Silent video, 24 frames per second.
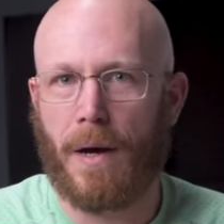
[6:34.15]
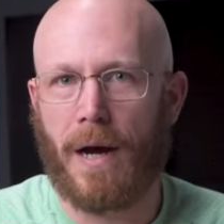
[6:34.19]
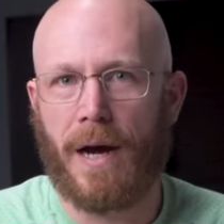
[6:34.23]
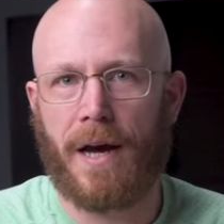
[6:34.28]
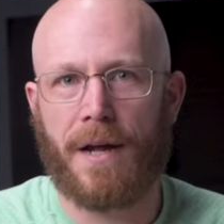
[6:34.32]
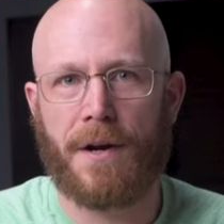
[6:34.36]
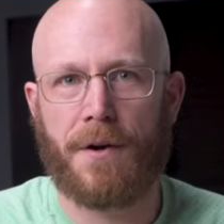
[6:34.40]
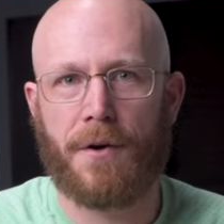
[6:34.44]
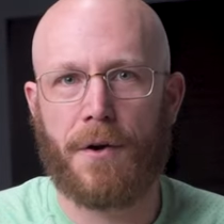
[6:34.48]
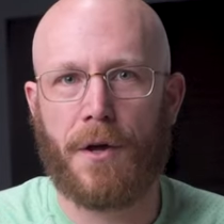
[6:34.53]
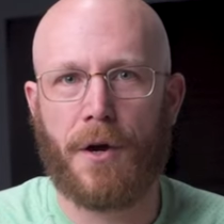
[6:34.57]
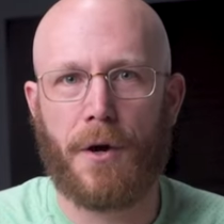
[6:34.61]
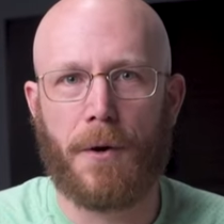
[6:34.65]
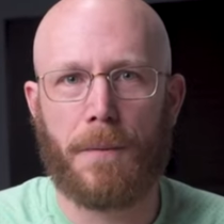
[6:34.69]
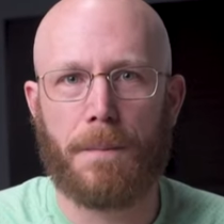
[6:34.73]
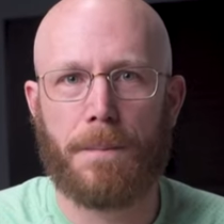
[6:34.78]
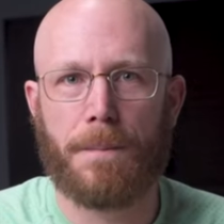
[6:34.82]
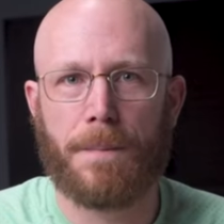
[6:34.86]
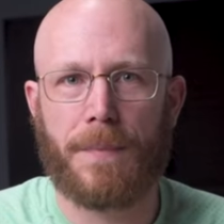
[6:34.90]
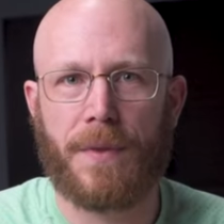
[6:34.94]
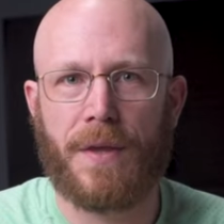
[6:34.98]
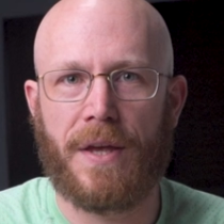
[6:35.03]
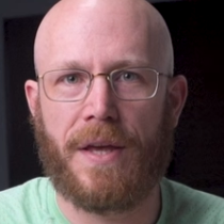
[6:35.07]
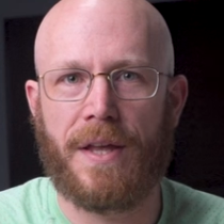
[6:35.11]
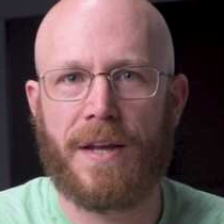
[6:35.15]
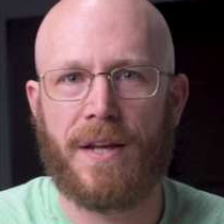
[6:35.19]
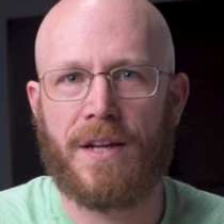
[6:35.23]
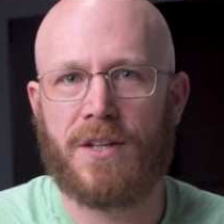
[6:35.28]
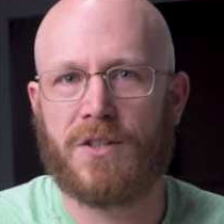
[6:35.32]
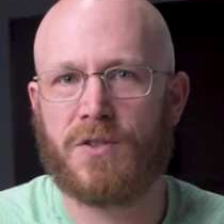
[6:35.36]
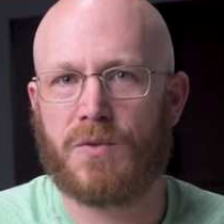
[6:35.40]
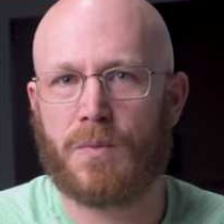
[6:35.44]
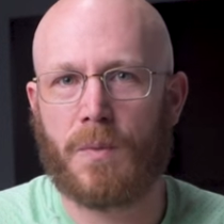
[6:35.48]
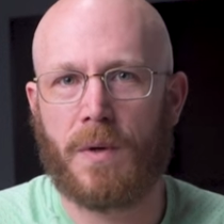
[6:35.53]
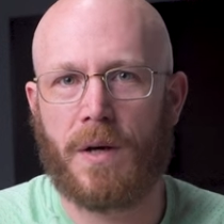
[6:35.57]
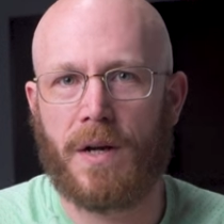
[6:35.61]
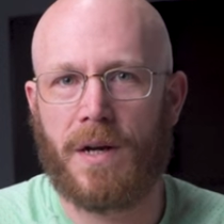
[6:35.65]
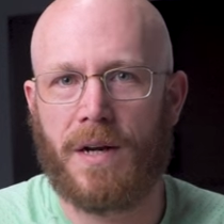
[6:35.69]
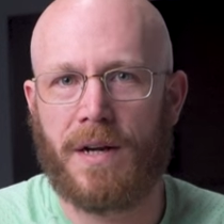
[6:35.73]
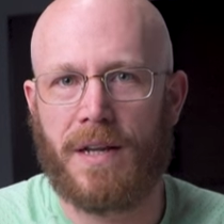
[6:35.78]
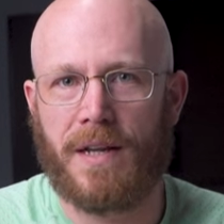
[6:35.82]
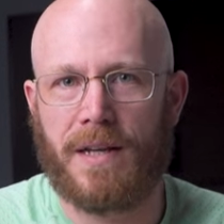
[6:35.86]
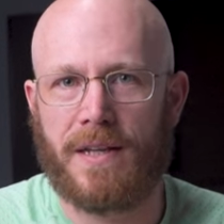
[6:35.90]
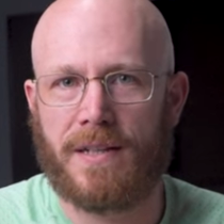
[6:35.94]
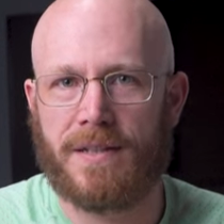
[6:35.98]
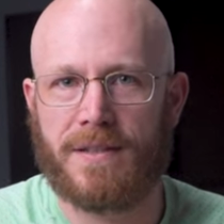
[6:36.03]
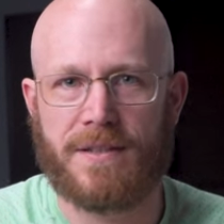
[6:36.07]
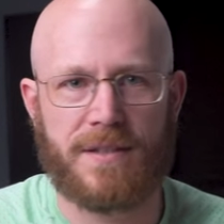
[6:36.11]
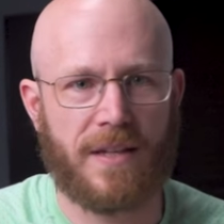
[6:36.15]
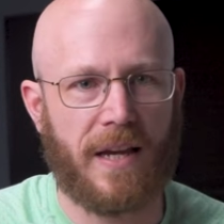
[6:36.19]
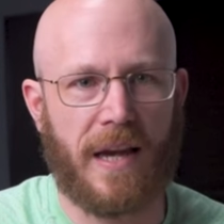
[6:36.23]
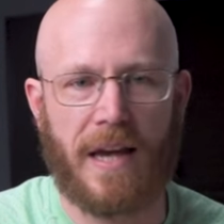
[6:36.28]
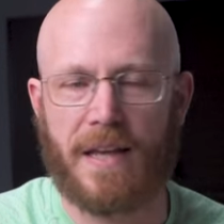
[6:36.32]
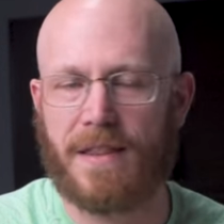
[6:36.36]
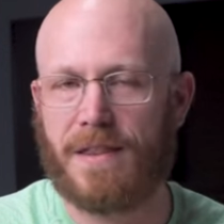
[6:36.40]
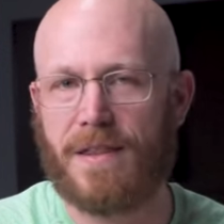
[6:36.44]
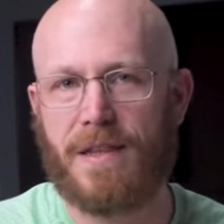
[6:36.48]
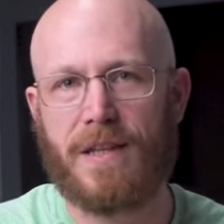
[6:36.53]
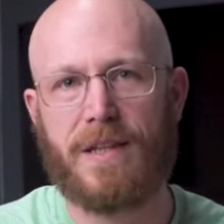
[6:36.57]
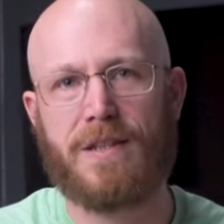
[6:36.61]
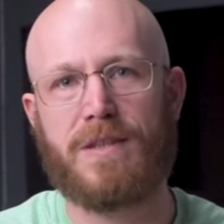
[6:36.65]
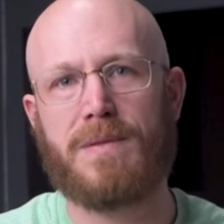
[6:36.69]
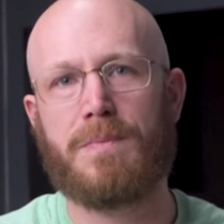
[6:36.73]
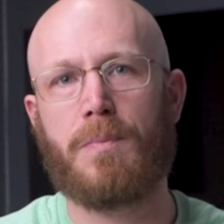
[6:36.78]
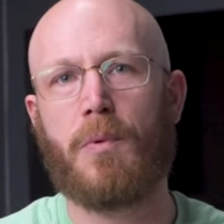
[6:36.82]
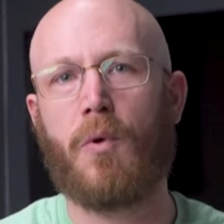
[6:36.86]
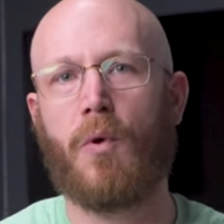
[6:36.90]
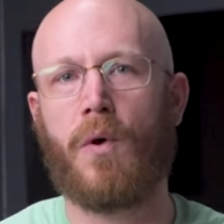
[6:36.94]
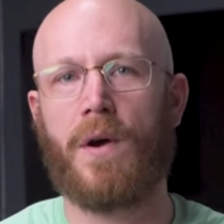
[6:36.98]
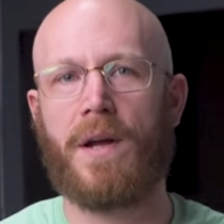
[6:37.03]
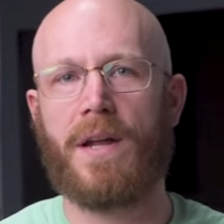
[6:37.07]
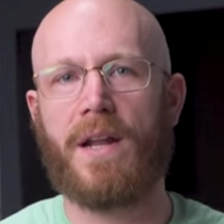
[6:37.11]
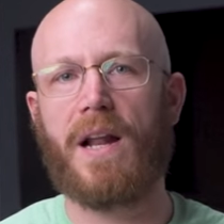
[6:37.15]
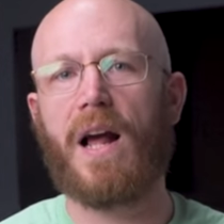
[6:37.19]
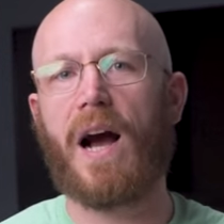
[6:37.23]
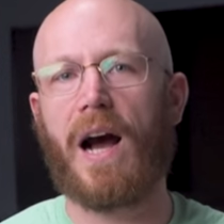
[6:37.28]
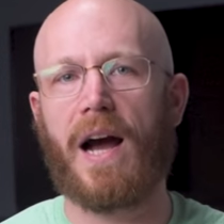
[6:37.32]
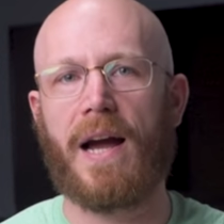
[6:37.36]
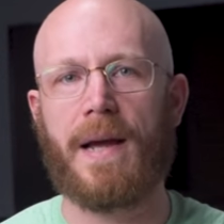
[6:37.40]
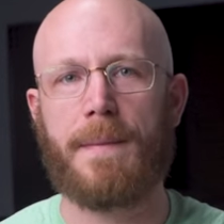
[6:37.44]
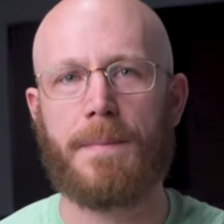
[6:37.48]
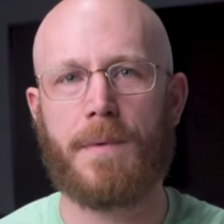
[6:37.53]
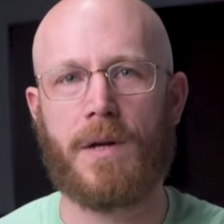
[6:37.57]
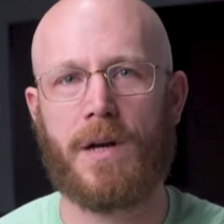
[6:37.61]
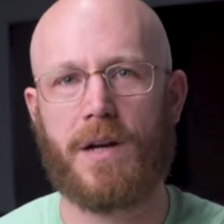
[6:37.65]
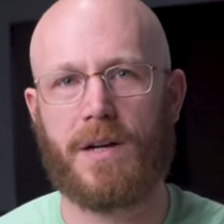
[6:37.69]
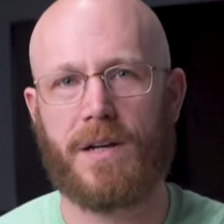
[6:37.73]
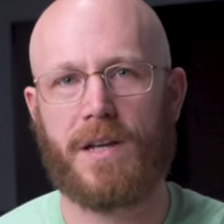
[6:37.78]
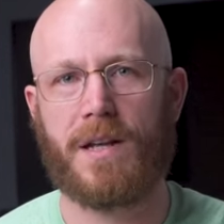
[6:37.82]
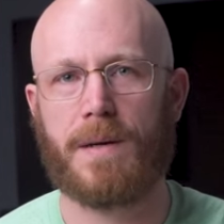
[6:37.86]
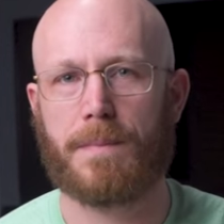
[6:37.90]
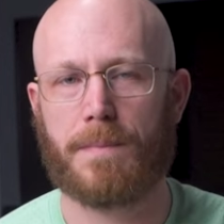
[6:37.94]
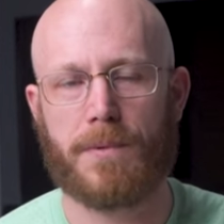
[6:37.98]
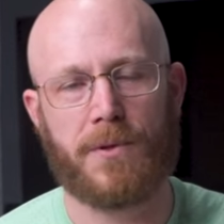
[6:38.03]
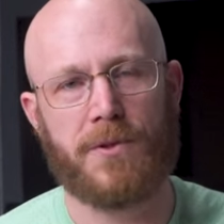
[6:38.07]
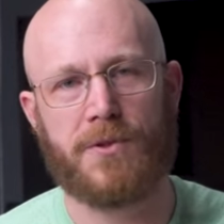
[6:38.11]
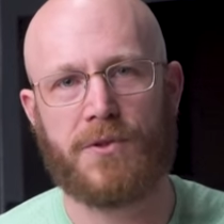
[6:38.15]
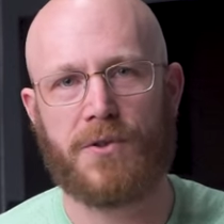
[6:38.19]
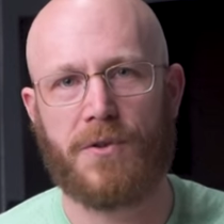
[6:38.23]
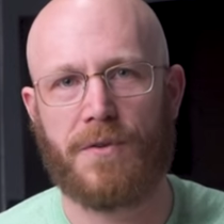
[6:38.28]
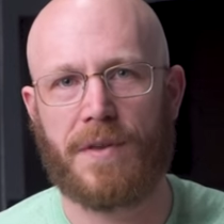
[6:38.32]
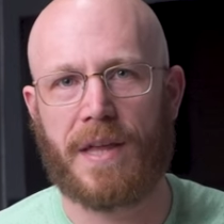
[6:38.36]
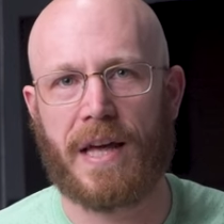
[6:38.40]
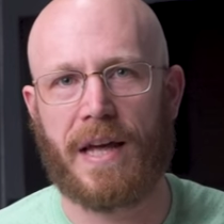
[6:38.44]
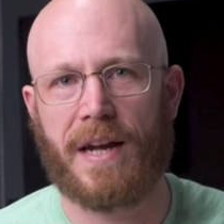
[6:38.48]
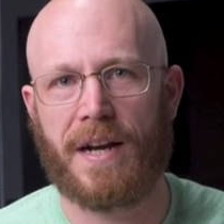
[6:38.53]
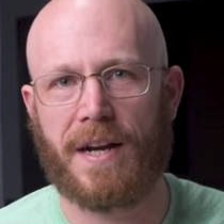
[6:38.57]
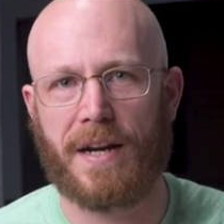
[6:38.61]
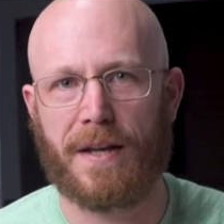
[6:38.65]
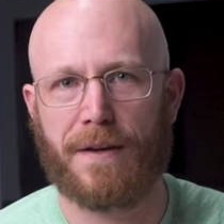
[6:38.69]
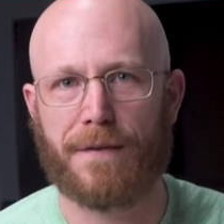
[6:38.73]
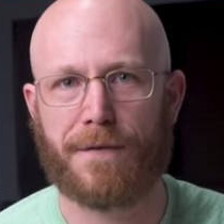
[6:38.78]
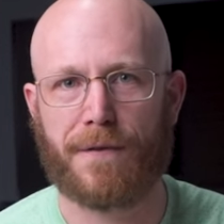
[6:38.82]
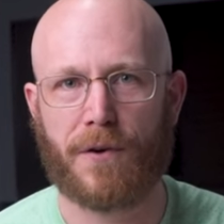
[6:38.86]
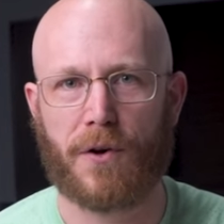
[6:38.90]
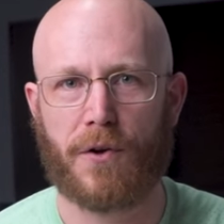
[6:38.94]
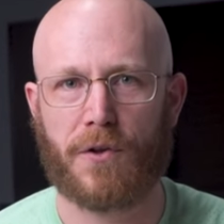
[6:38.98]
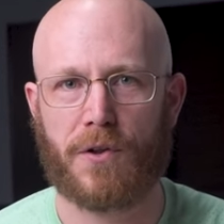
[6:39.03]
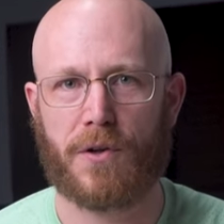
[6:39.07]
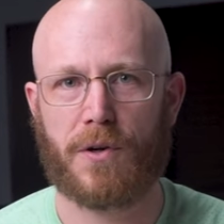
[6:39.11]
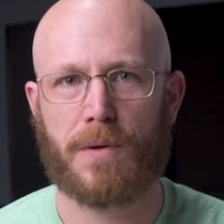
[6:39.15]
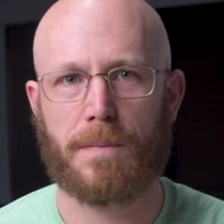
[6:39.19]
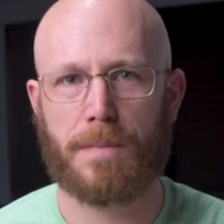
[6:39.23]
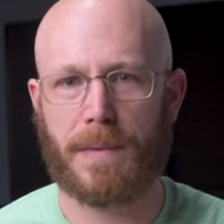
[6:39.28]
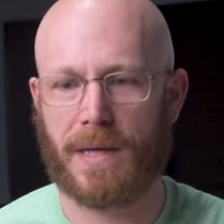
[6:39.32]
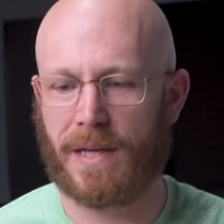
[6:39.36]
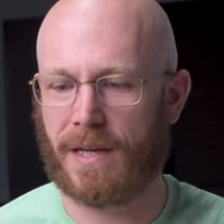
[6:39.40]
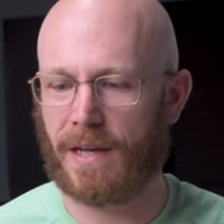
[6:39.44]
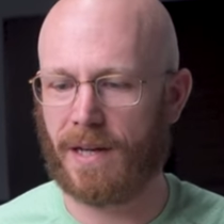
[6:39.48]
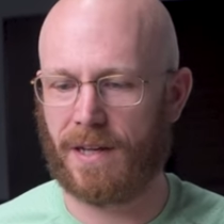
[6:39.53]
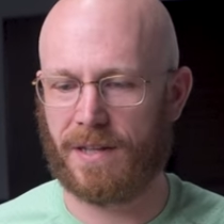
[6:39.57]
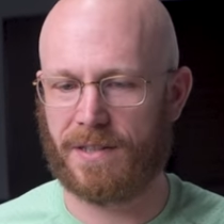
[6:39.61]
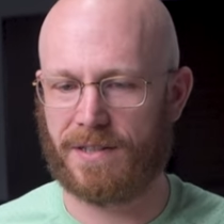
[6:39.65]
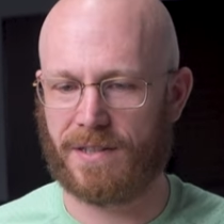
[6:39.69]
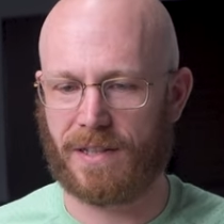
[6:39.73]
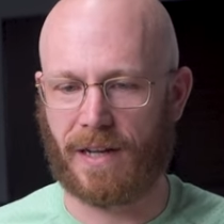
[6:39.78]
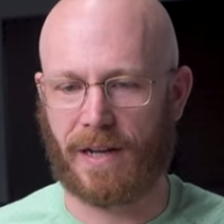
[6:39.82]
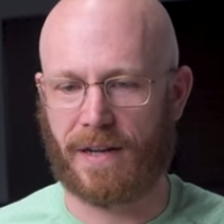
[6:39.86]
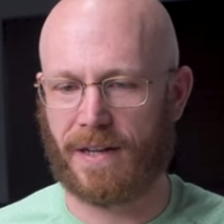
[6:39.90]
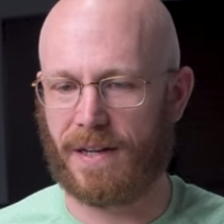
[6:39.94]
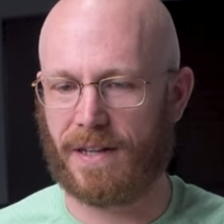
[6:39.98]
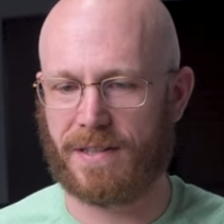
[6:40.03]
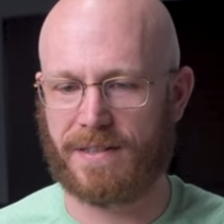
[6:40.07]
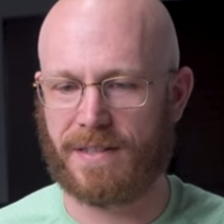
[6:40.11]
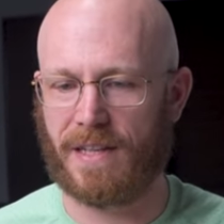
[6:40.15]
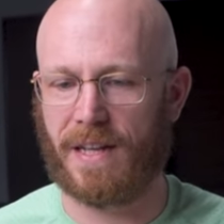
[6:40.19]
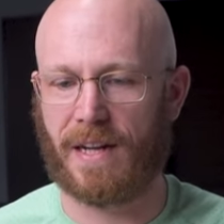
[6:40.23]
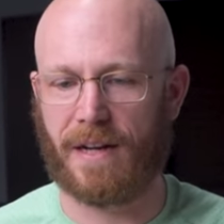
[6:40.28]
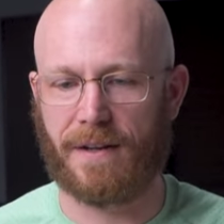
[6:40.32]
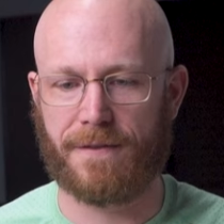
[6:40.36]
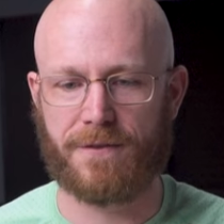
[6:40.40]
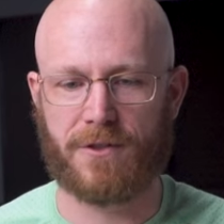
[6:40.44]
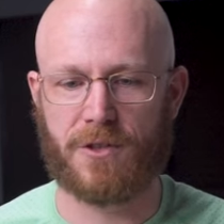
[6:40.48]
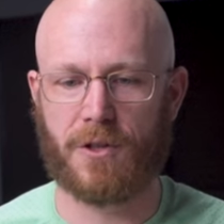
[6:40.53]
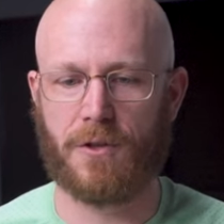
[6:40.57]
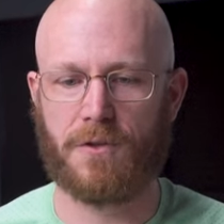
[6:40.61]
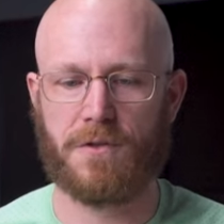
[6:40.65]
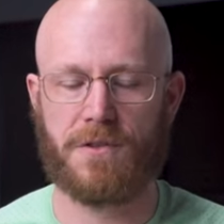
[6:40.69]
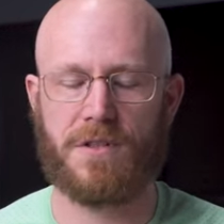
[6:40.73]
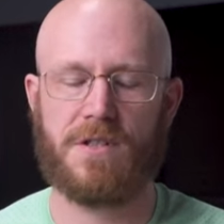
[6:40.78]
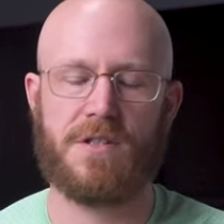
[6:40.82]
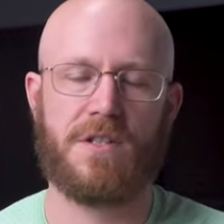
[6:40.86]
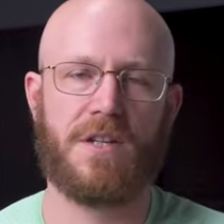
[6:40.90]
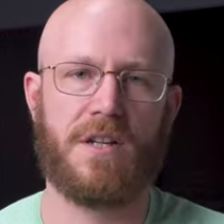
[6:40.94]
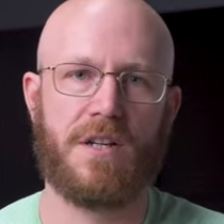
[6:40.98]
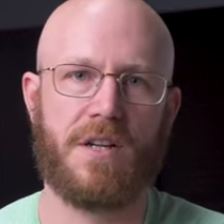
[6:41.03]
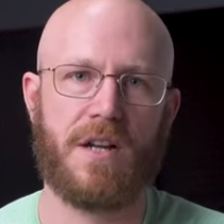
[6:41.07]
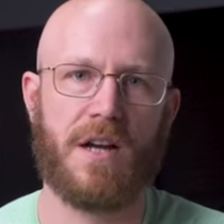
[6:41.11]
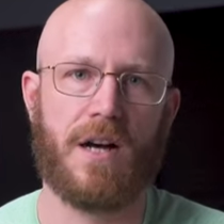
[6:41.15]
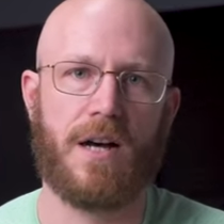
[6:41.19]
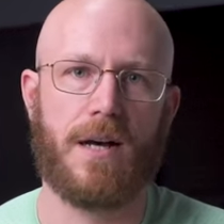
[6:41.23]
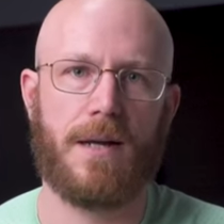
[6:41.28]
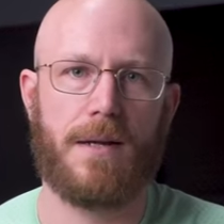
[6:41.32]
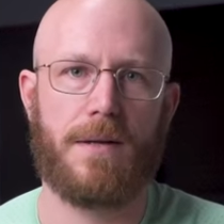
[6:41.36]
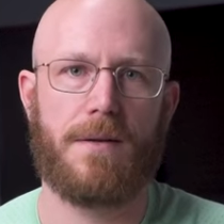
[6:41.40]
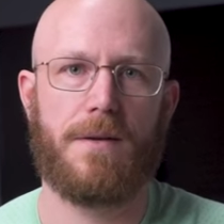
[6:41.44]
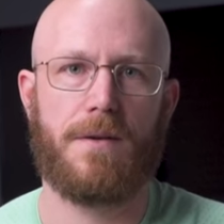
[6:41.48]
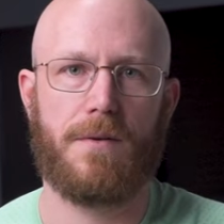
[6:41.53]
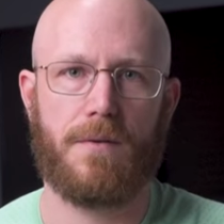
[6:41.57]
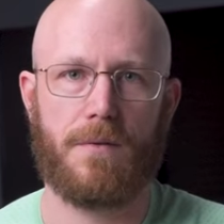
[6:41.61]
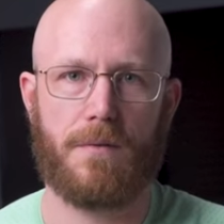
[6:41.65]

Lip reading: I don't know. It is what it is. At this point, I'm not going to pursue that any further because, like I said, I've chosen to not.